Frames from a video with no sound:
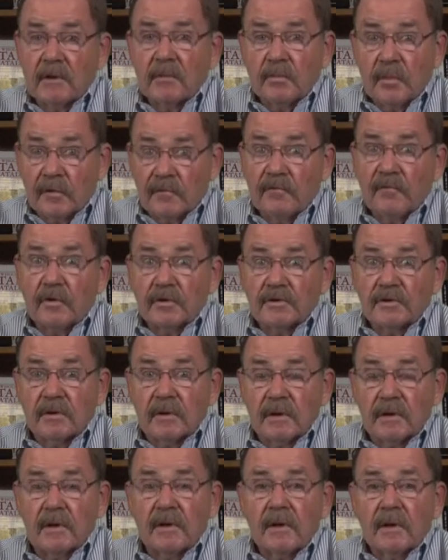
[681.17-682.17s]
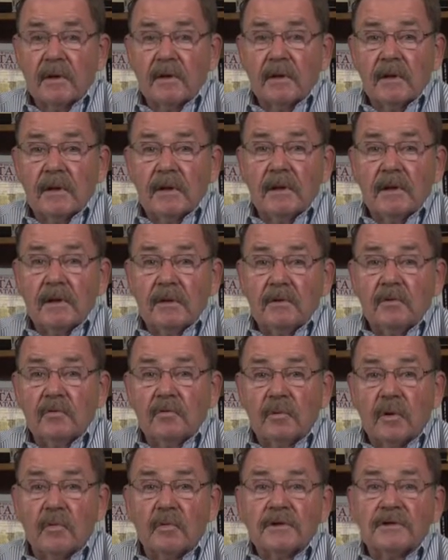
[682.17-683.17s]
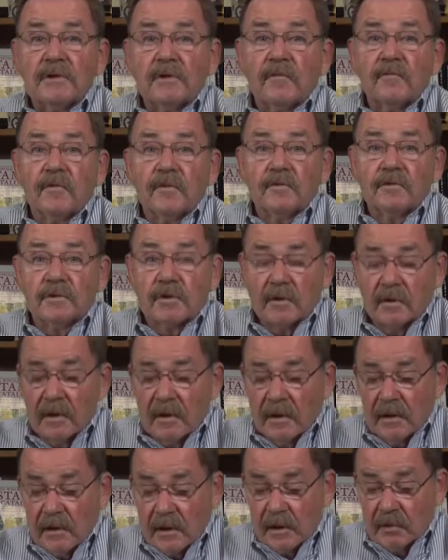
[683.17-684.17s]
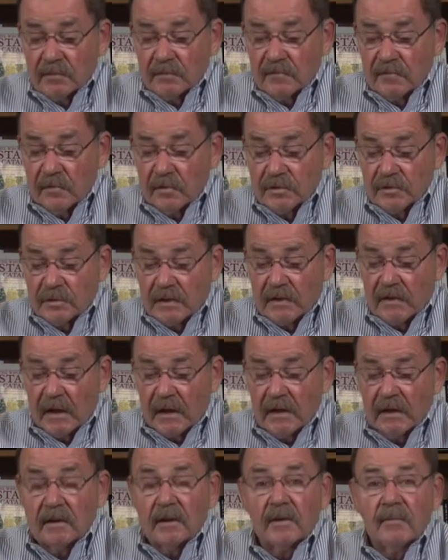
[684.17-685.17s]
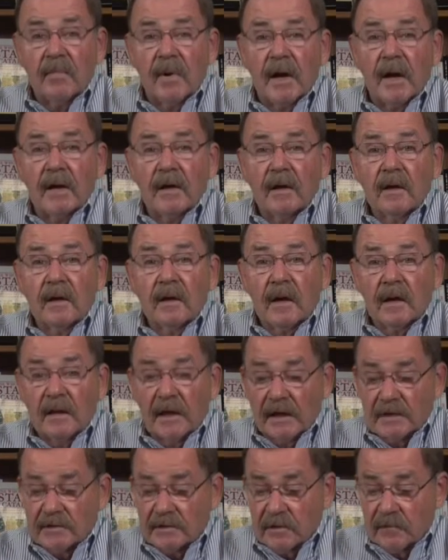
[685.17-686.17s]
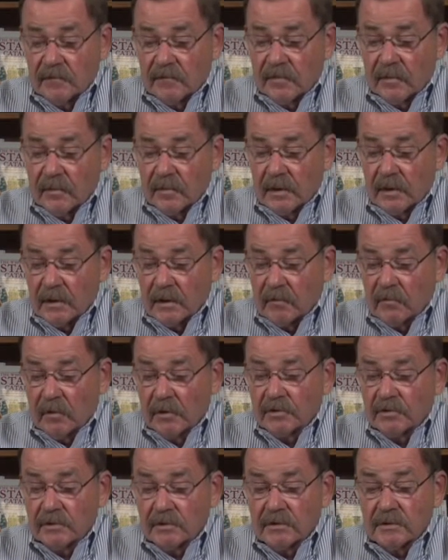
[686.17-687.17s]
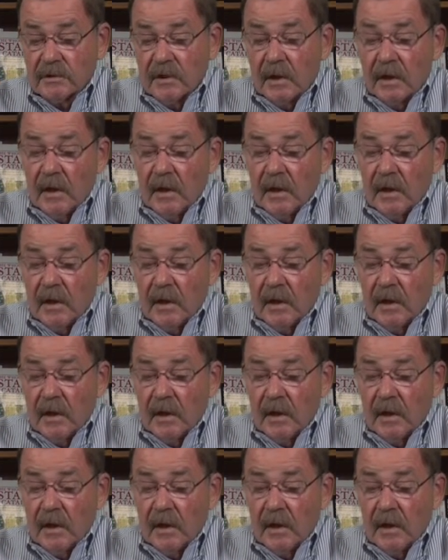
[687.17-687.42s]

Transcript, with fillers: But fortunately, he knew what was in the future and was fortunate that he did buy Alaska from the Russians.